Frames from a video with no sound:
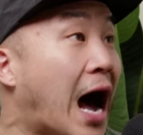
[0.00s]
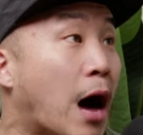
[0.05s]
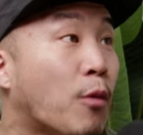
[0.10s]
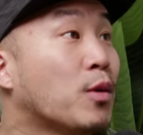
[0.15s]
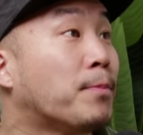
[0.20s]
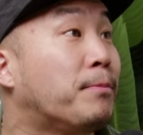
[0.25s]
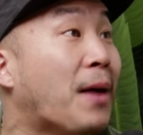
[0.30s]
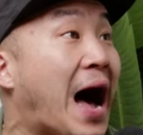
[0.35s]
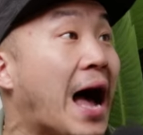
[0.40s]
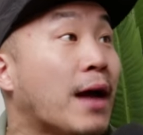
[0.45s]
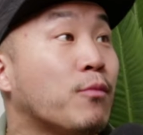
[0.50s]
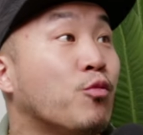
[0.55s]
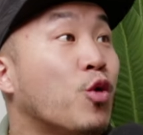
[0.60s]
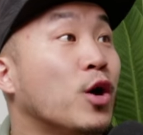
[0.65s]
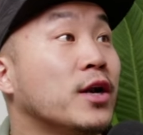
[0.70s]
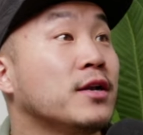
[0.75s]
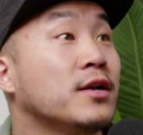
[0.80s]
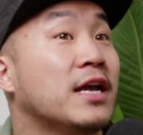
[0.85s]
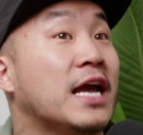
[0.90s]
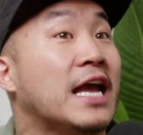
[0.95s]
I would buy
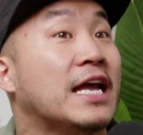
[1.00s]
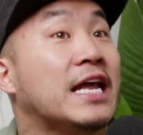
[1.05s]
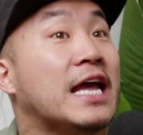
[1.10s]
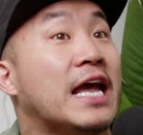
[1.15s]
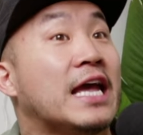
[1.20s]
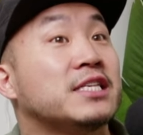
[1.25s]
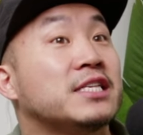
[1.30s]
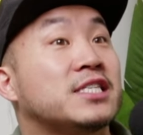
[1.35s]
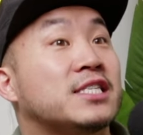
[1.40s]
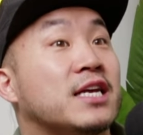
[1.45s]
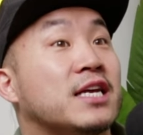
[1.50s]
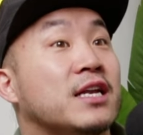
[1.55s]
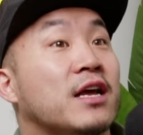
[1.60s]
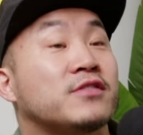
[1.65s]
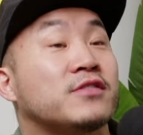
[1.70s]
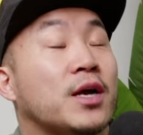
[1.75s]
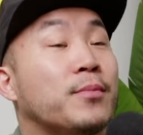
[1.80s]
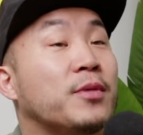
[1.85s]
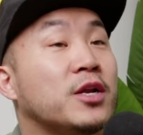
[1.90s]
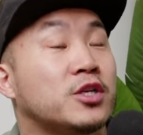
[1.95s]
one in an instant if
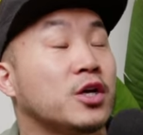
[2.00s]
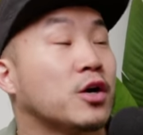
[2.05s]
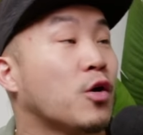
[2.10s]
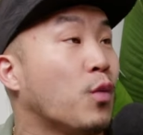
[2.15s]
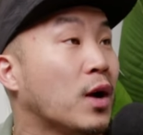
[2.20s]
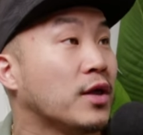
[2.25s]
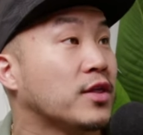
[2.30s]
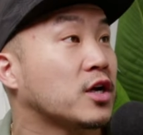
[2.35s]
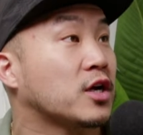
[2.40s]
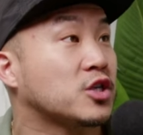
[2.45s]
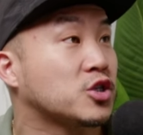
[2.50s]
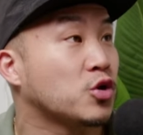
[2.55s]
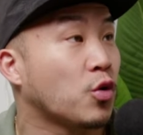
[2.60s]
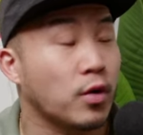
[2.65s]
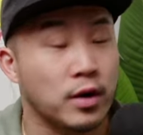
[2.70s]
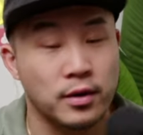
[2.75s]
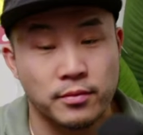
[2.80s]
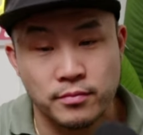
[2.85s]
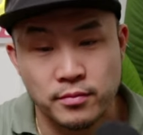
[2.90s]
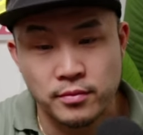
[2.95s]
somebody took away the
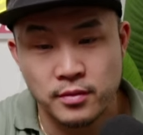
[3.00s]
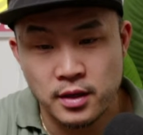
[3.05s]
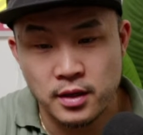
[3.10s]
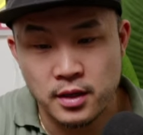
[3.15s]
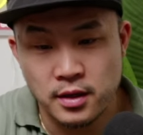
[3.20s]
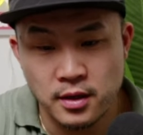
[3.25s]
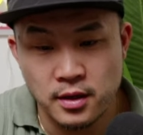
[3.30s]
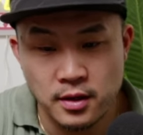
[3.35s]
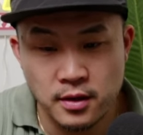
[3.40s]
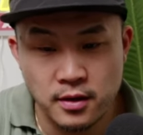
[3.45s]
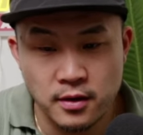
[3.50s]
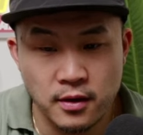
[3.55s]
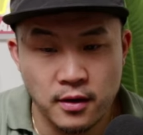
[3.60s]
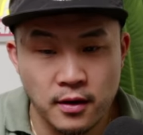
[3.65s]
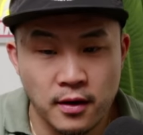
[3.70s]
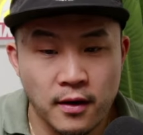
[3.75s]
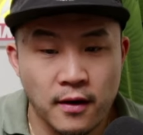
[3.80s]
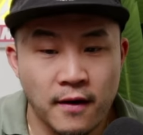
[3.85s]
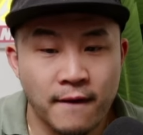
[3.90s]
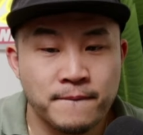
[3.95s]
COSORI.
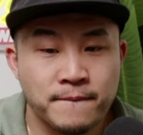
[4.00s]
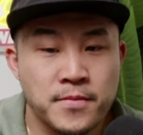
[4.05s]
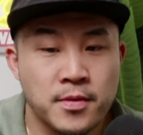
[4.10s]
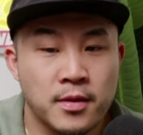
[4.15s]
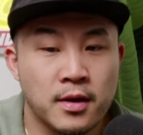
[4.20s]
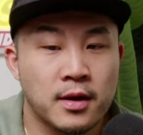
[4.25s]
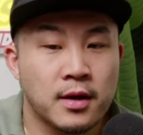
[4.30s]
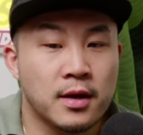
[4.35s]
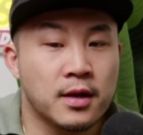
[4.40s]
Whoa, crazy.